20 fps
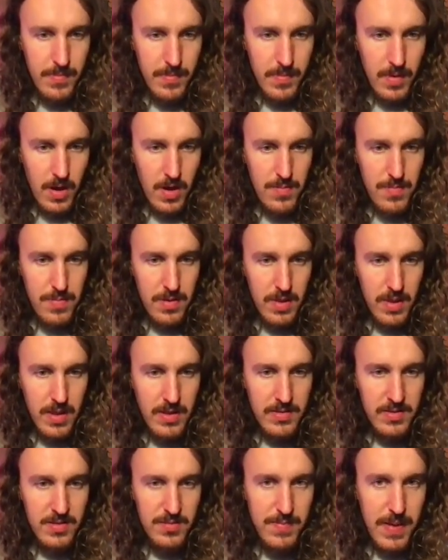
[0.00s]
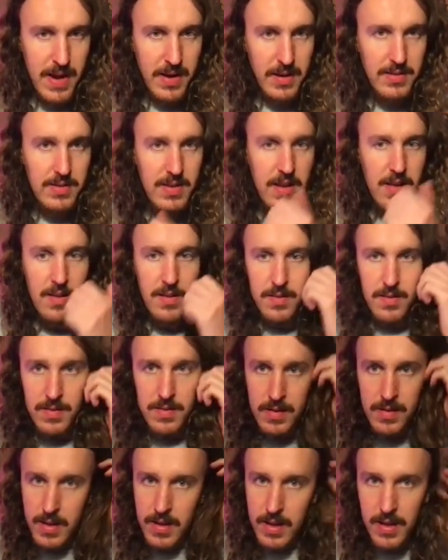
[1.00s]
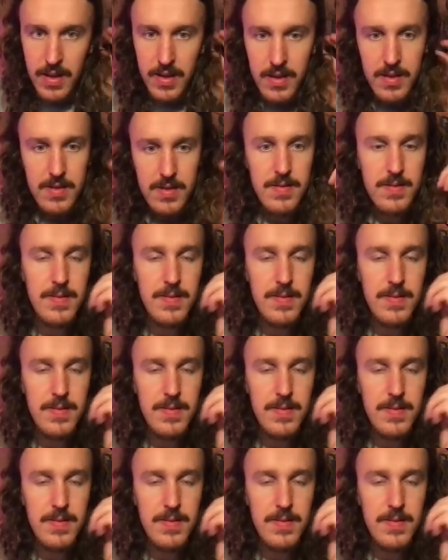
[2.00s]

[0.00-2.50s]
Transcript: Open the inspector here.